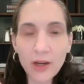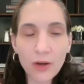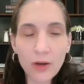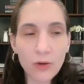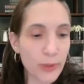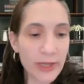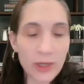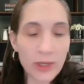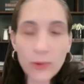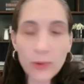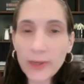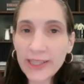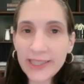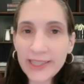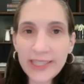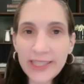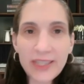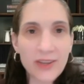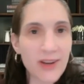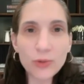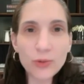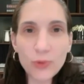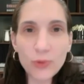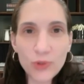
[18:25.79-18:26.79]
pretty quickly,
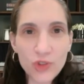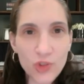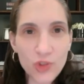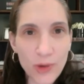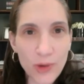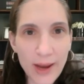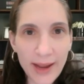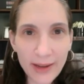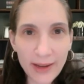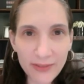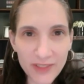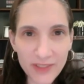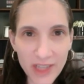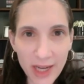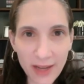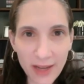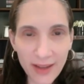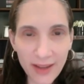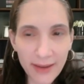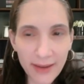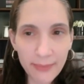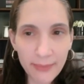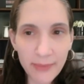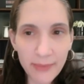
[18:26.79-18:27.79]
you lose track of
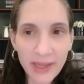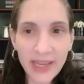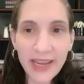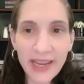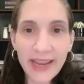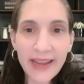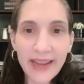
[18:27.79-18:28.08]
time.